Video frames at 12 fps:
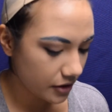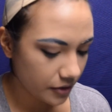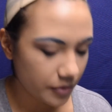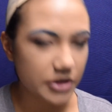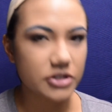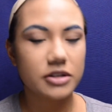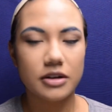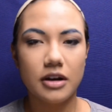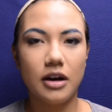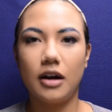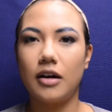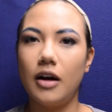which
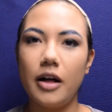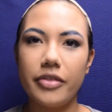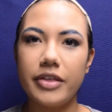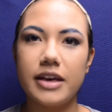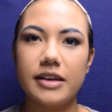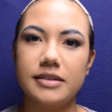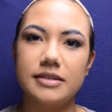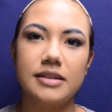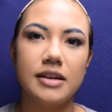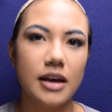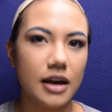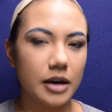are all things
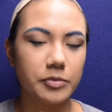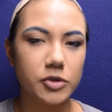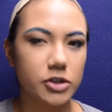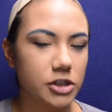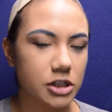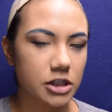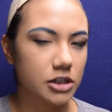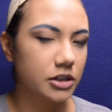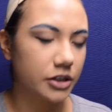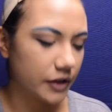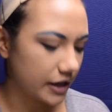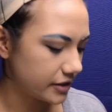I'm sure
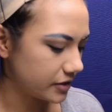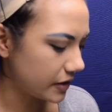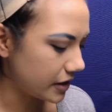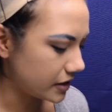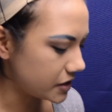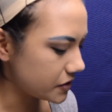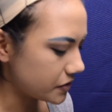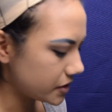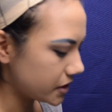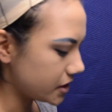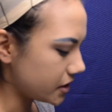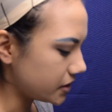you guys know how to do on
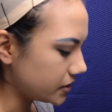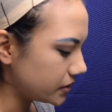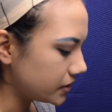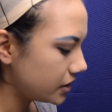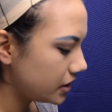your own.